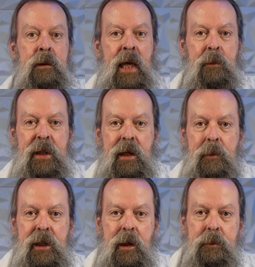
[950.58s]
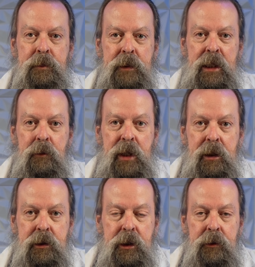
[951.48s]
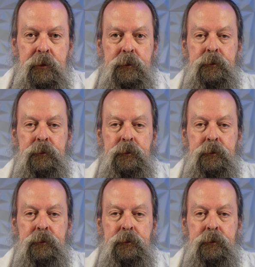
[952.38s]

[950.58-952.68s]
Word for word: That'll be coming up in a week or two.